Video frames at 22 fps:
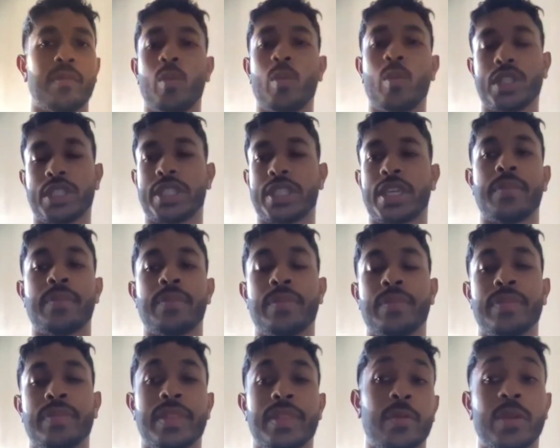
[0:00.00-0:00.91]
which
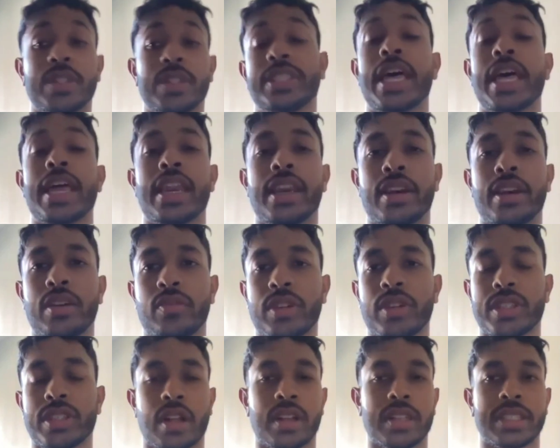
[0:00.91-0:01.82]
then
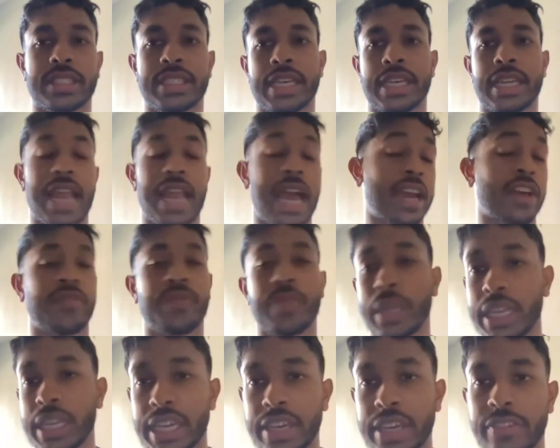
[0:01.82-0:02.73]
results in lack of
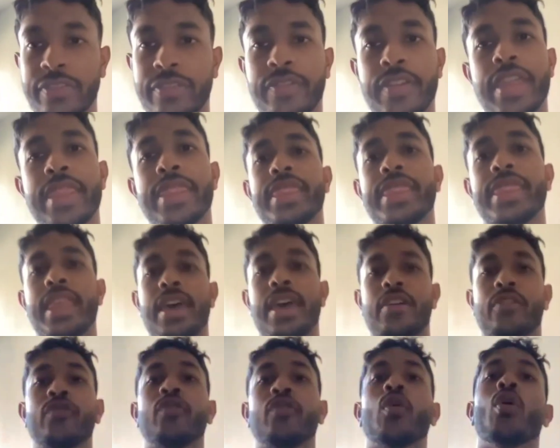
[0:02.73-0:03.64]
belief, and
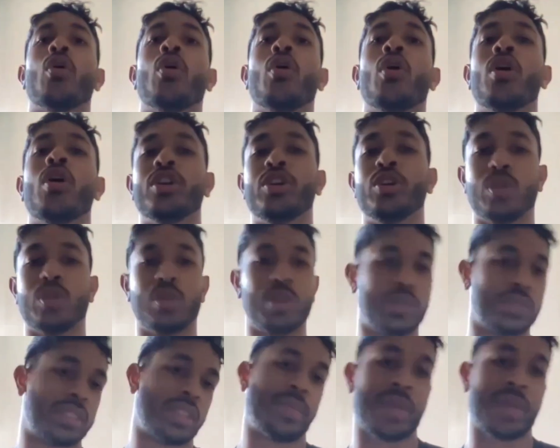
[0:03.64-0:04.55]
therefore you
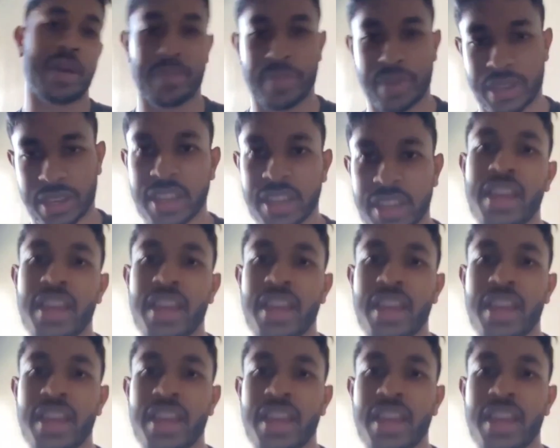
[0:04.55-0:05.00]
lose the member.